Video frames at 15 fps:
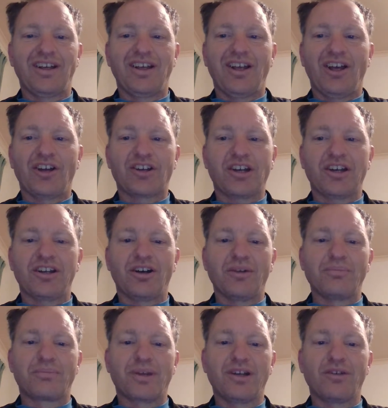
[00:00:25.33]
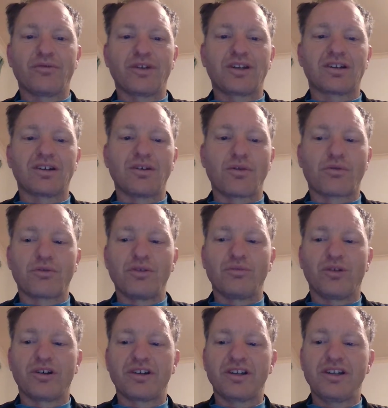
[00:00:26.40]
Okay, I'm Peter,
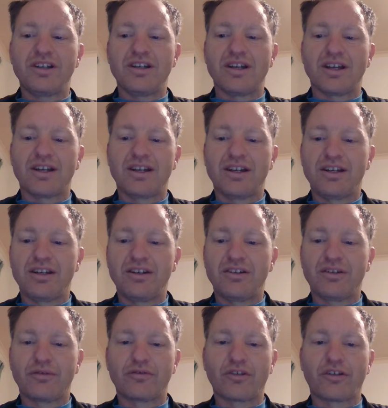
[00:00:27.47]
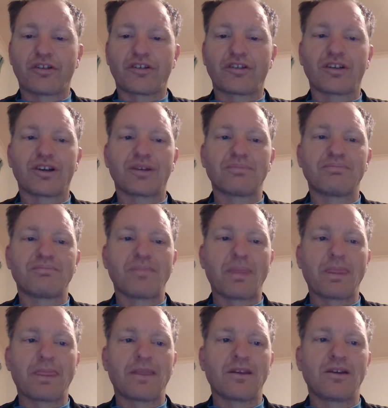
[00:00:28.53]
VK3YE, and just thought
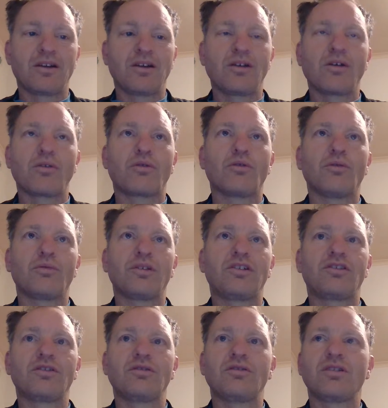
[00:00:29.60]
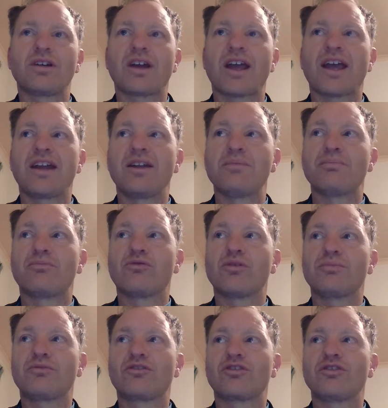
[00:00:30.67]
we'd do an
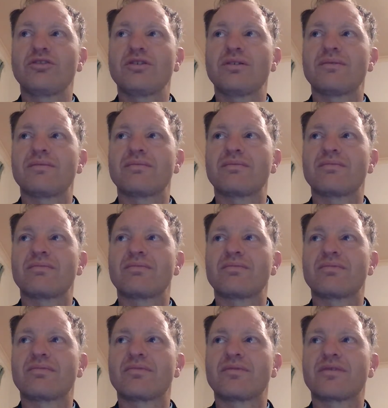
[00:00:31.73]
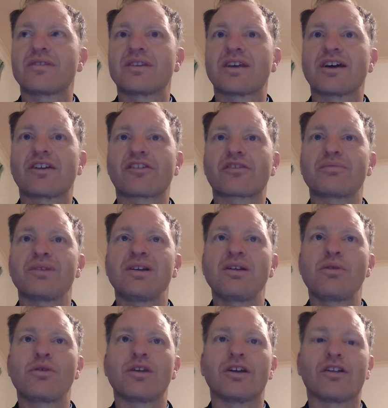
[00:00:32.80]
impromptu Ask Me
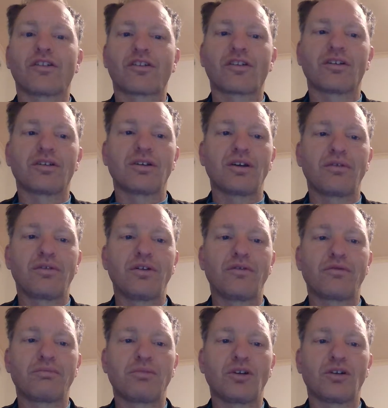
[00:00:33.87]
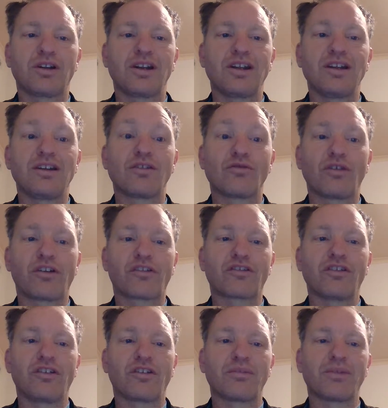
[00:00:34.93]
Anything. So if you've got any
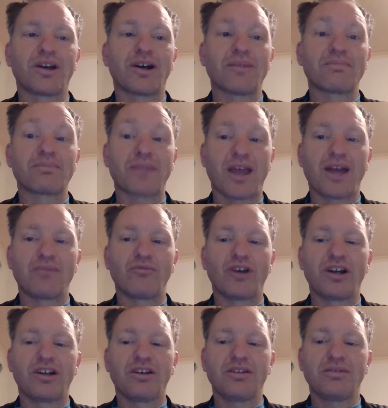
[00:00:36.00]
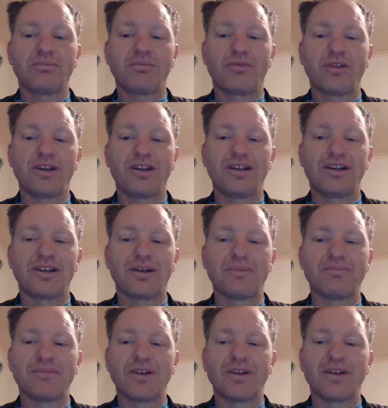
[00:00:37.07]
questions about ham radio, then